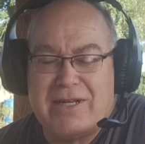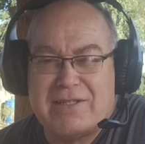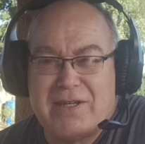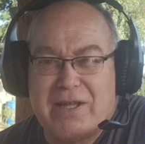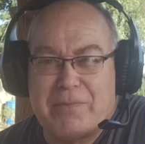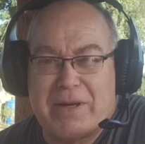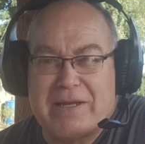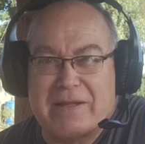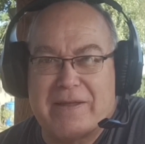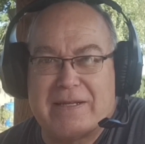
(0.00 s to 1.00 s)
Right, let's start at the
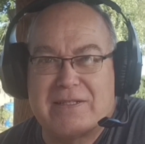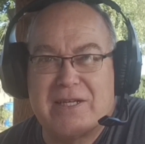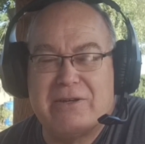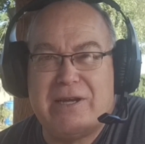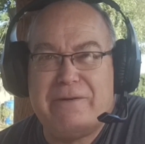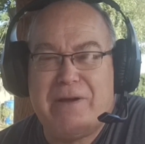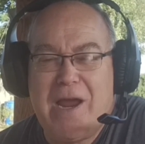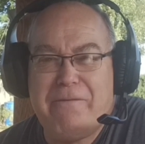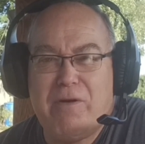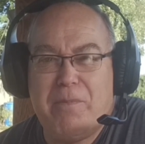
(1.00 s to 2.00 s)
beginning then. So if
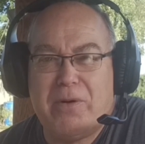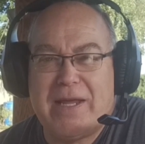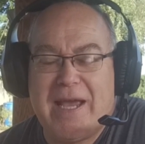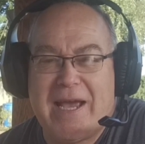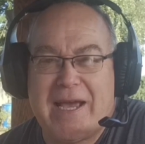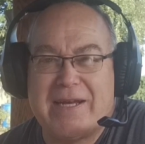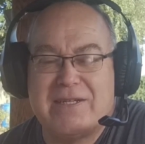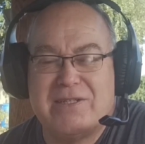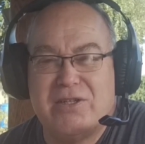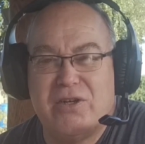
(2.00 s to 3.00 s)
everybody
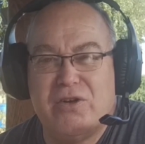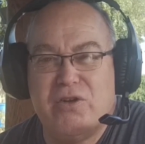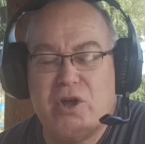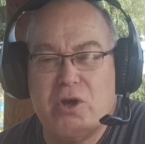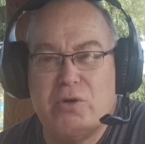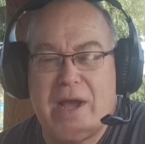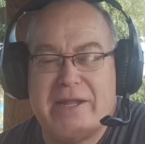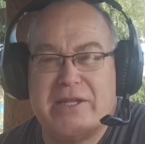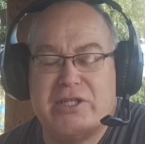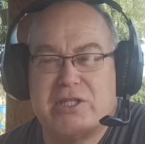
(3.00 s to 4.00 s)
had no
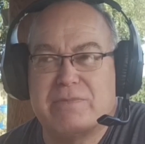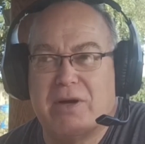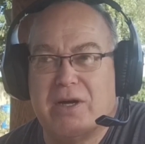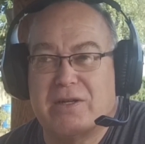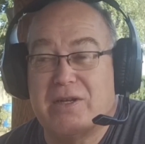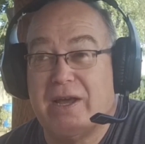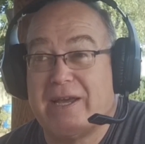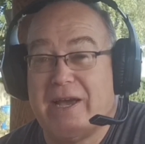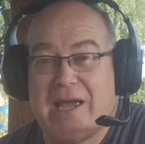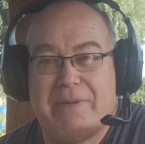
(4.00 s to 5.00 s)
energy demand,
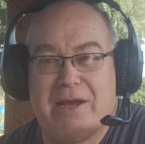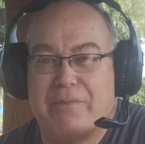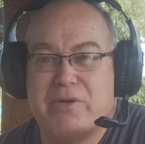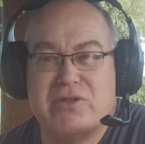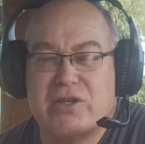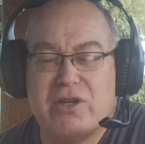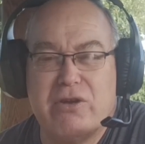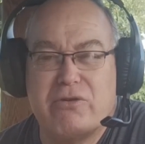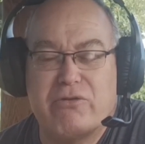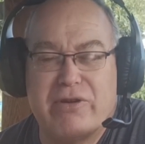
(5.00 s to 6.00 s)
like I am here, I'm using
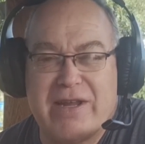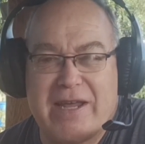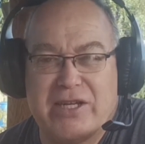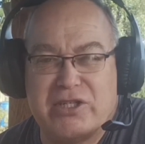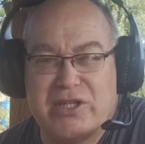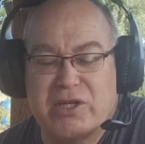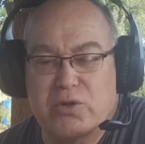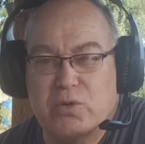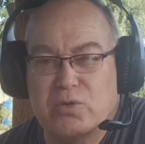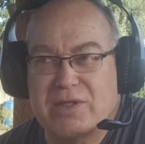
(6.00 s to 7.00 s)
no grid energy
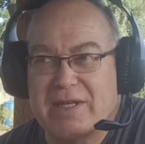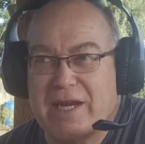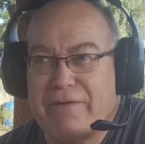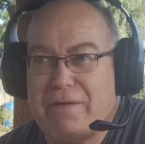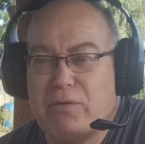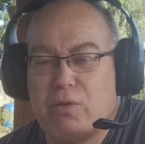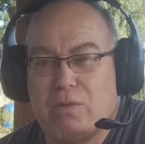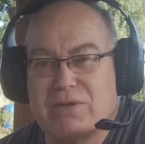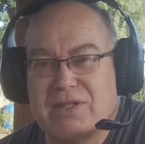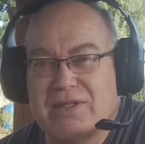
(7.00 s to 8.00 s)
at all today. If
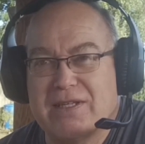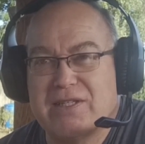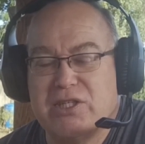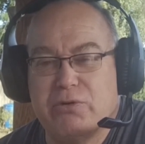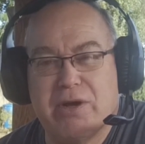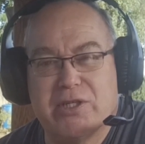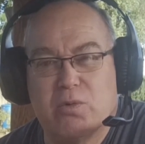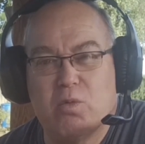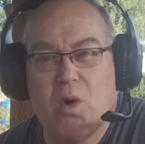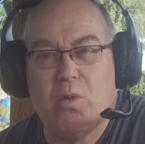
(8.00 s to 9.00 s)
everyone was in that
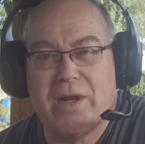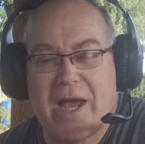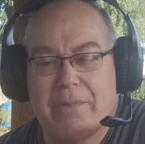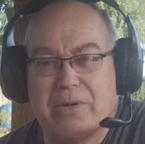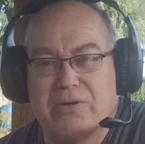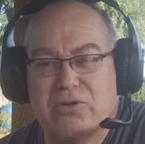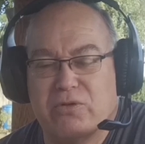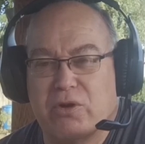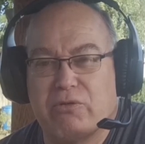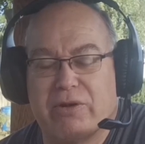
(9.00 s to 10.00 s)
situation, what would happen
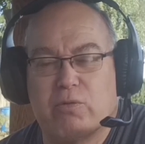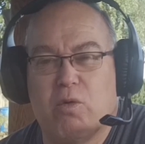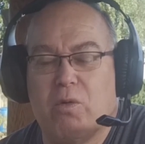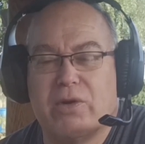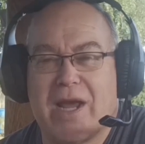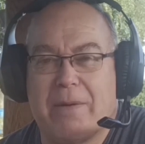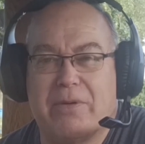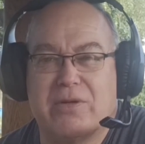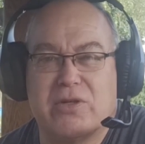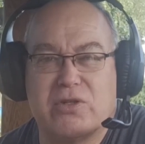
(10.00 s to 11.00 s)
to the grid? What would
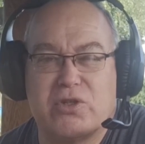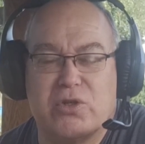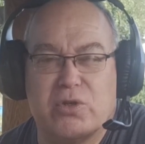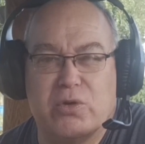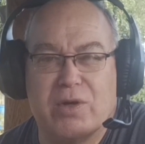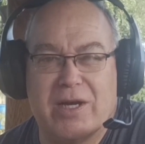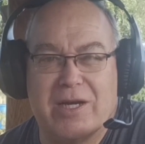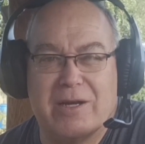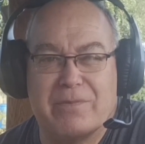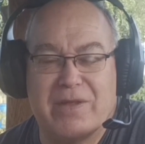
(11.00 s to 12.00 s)
happen to
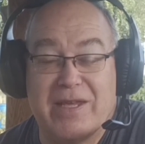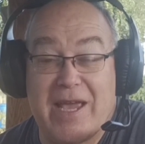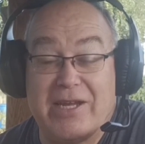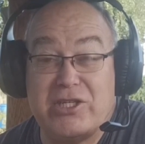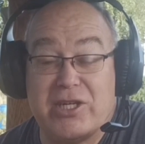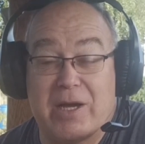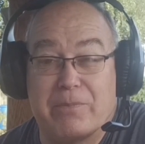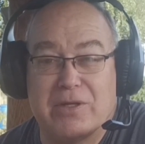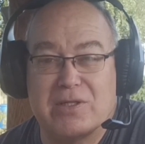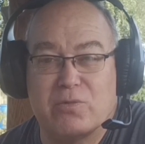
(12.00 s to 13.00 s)
the energy
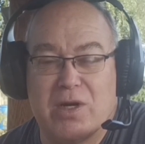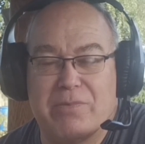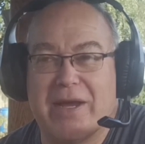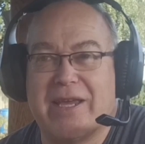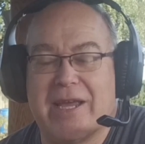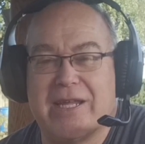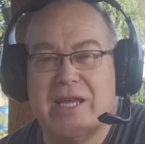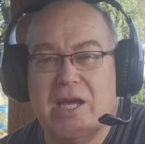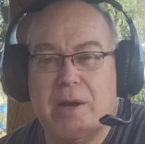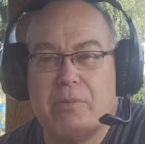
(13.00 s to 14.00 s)
companies that weren't making
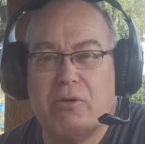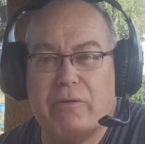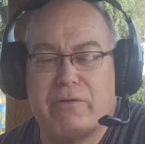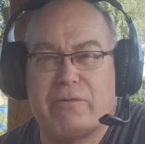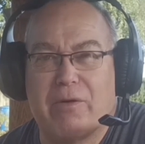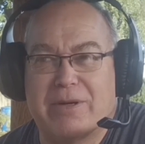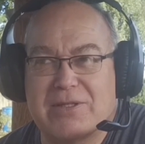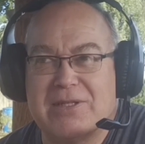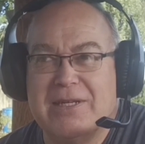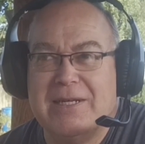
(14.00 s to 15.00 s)
any profit from
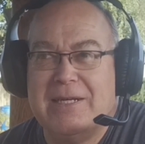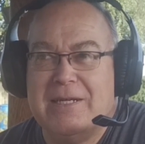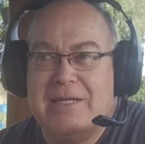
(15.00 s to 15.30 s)
us?